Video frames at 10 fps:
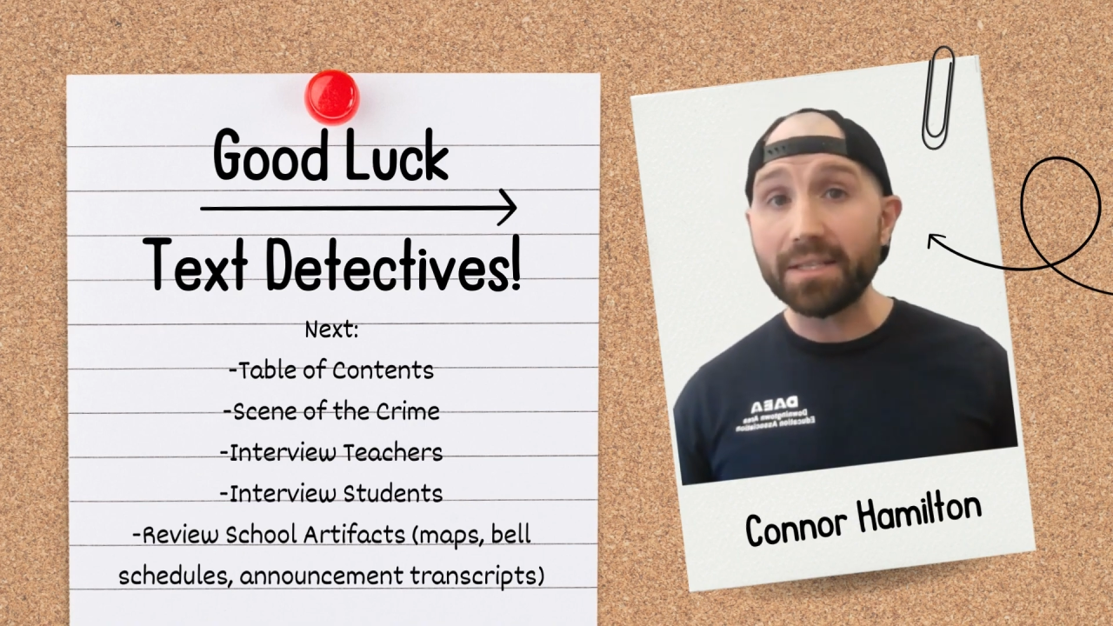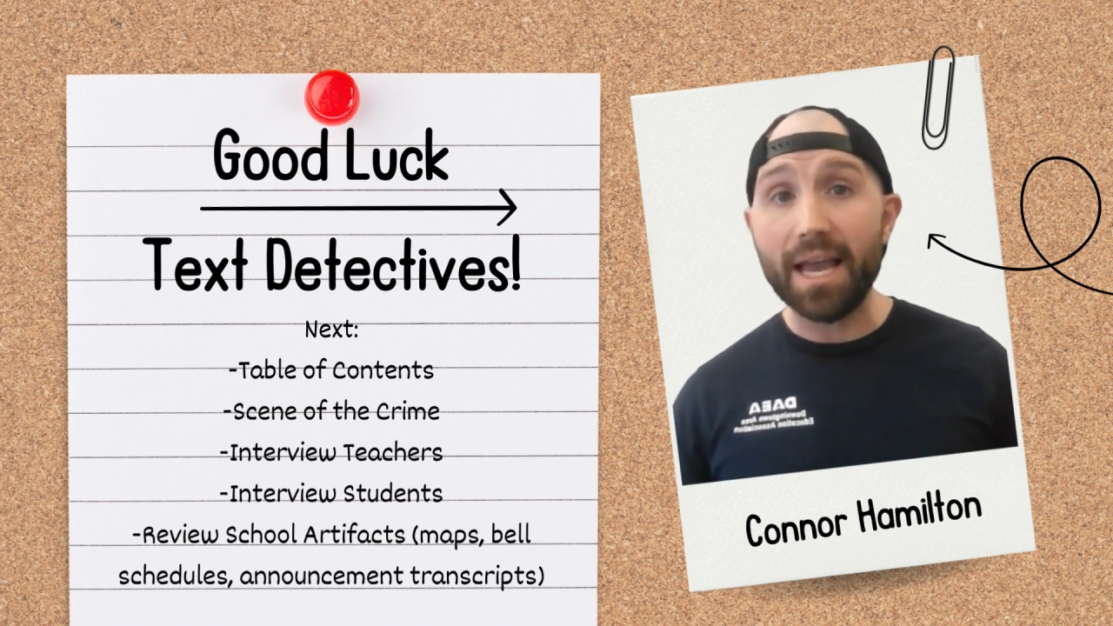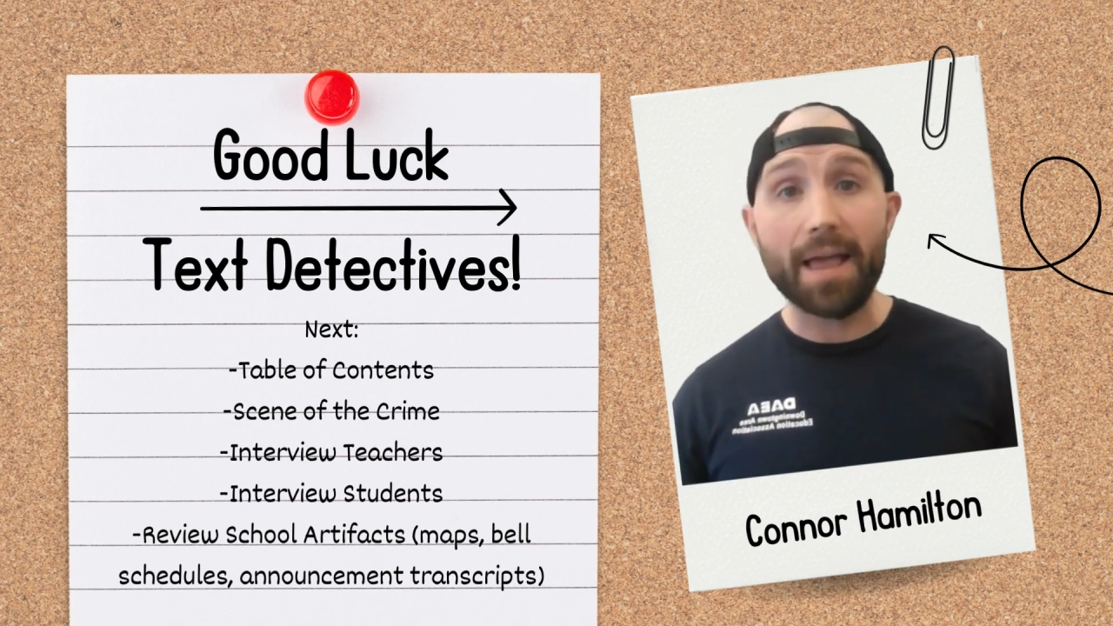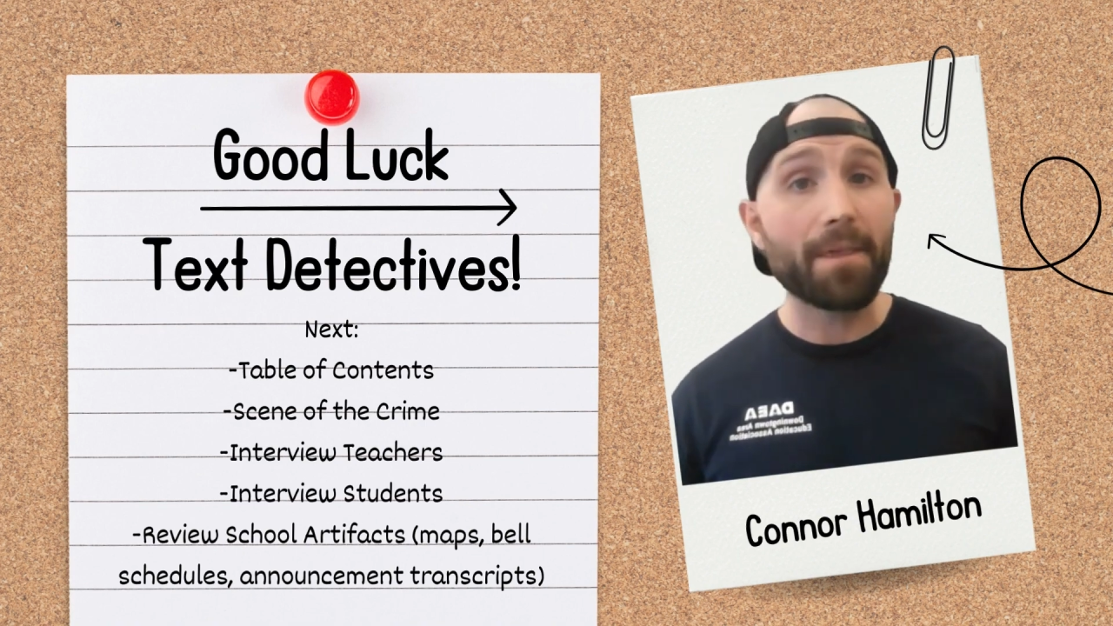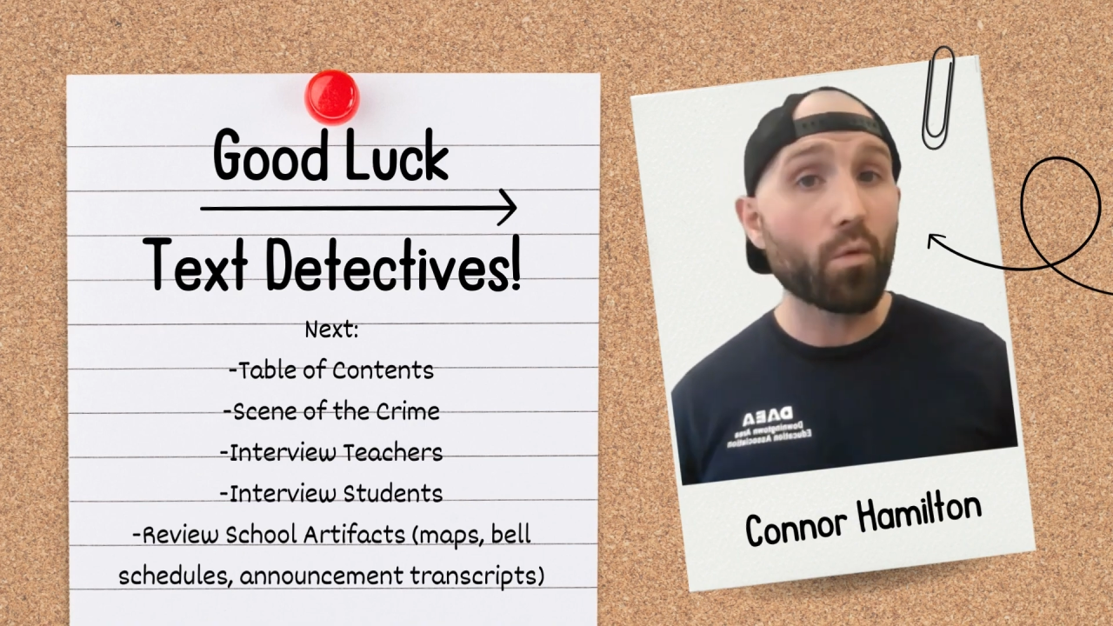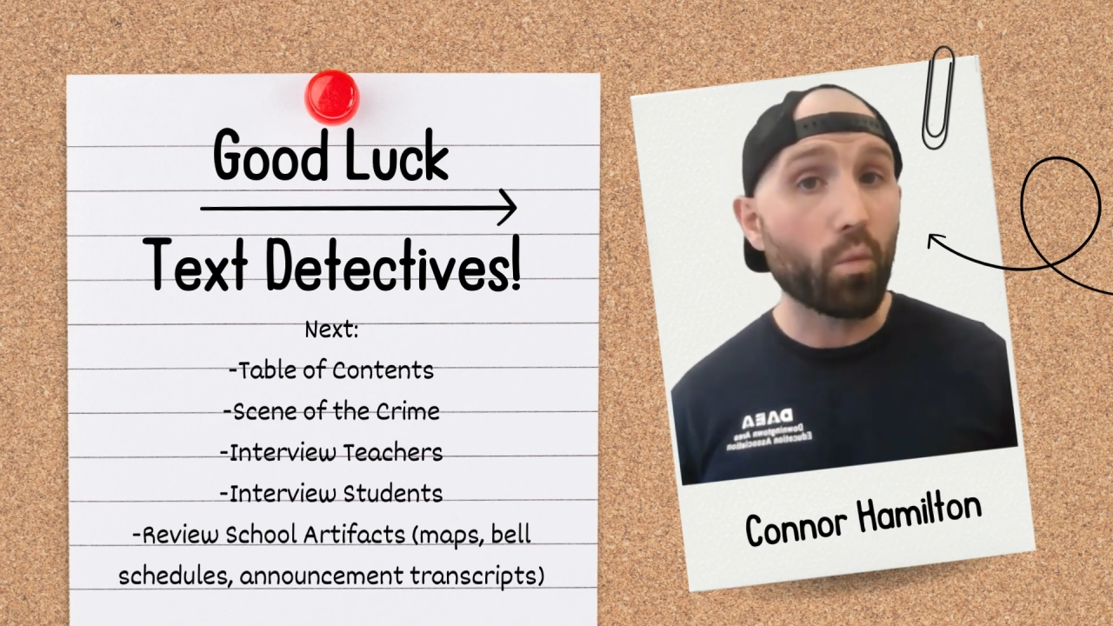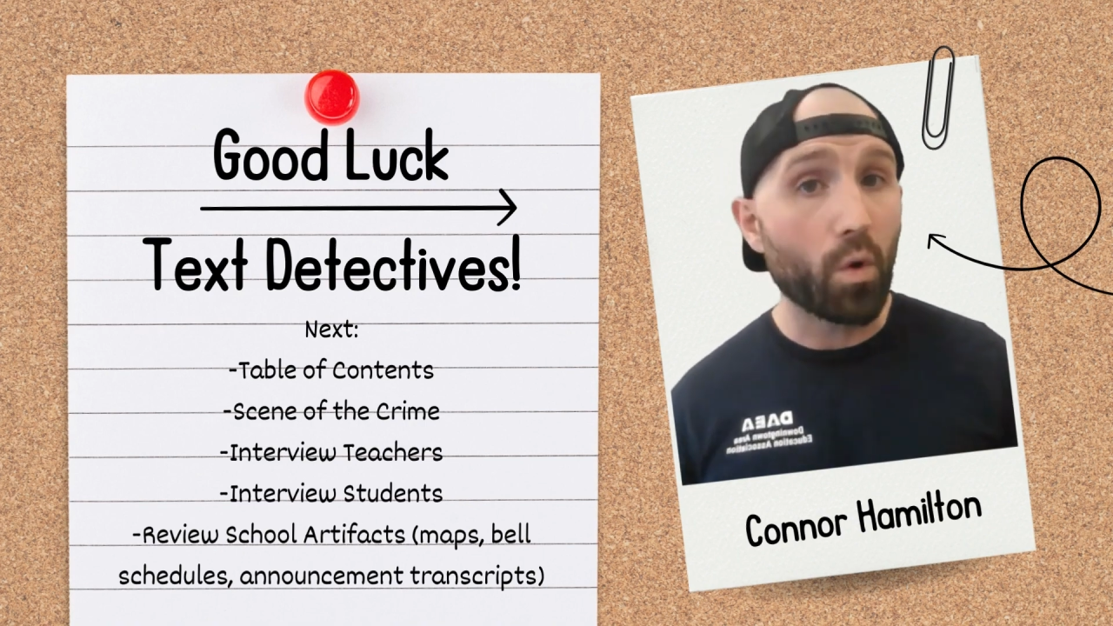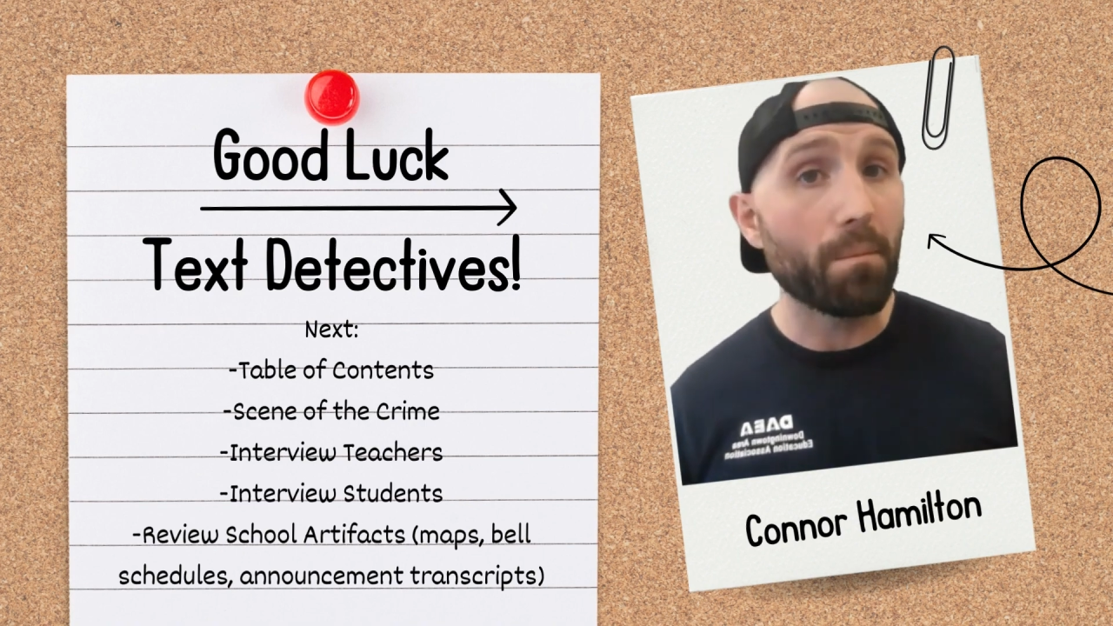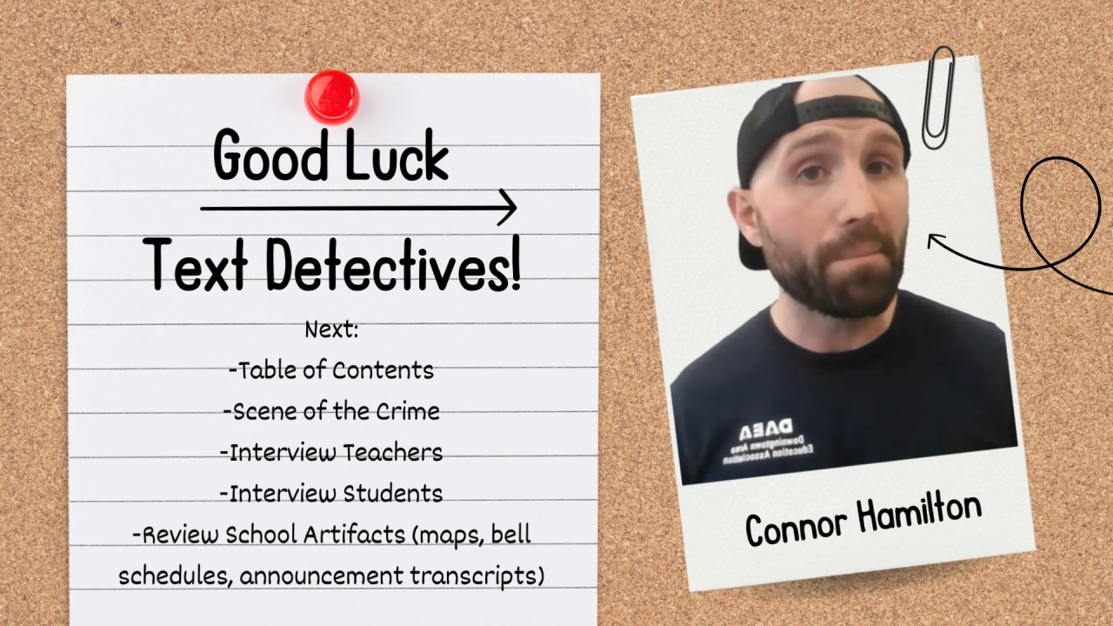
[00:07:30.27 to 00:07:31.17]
and there won't